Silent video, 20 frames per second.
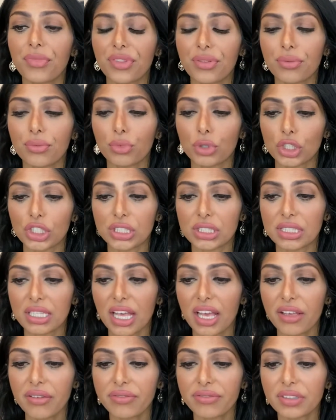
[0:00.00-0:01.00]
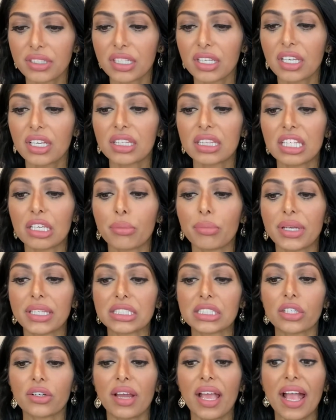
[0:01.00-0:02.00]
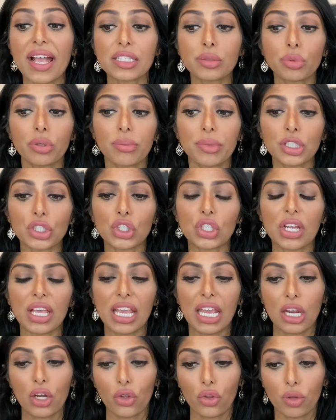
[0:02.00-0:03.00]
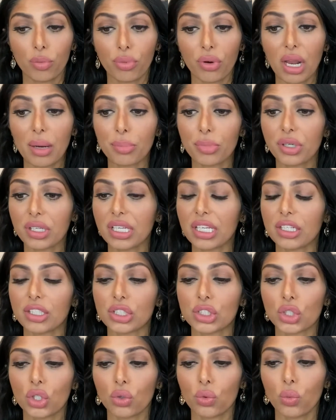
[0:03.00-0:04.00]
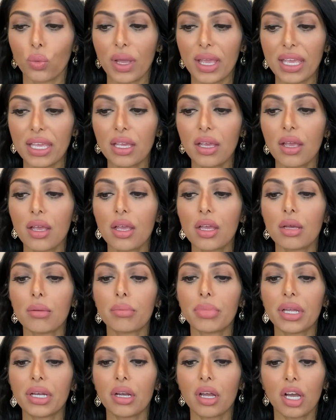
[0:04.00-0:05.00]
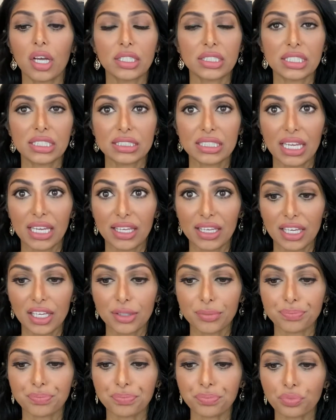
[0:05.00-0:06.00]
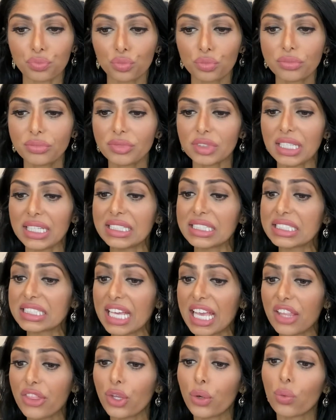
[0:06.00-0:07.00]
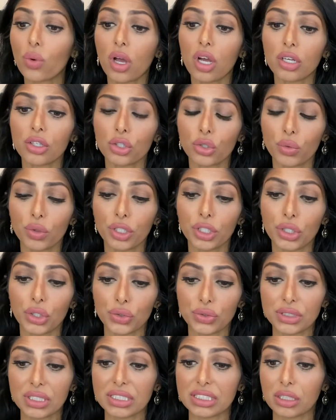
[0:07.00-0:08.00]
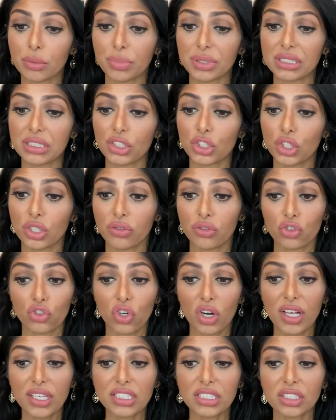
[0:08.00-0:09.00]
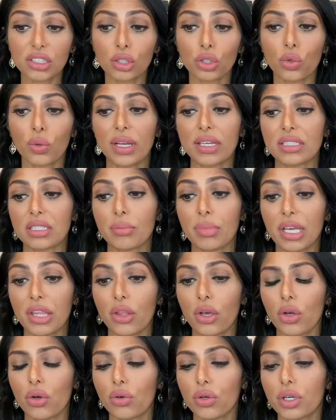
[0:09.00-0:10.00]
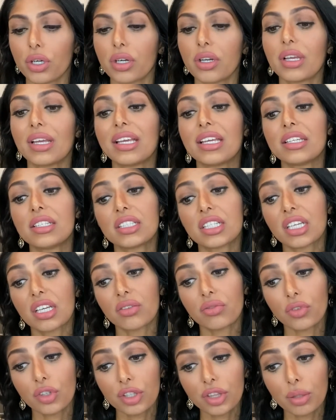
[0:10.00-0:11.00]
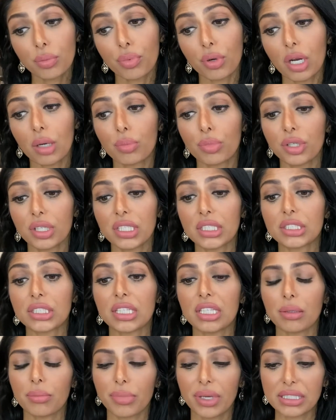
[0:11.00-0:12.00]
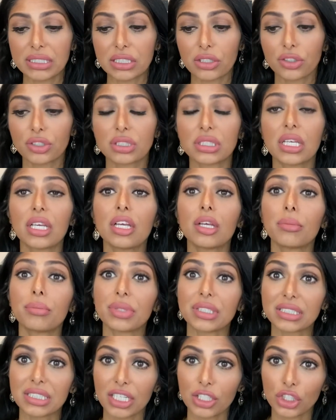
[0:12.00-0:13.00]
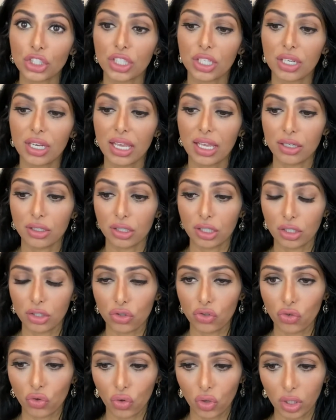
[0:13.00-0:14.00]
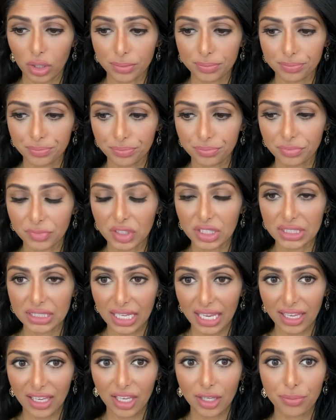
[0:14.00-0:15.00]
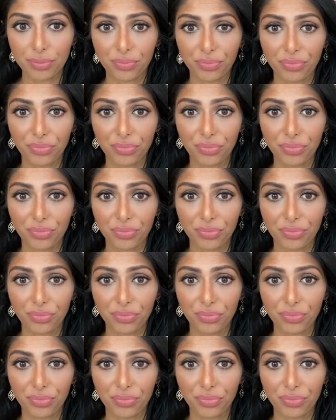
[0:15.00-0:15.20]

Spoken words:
which is theft. The embezzler has permission to handle the property in a certain way, but not to take it. Instead, the wrongdoer uses the position of trust granted by the owner to convert the property to the embezzler's possession and control to take it.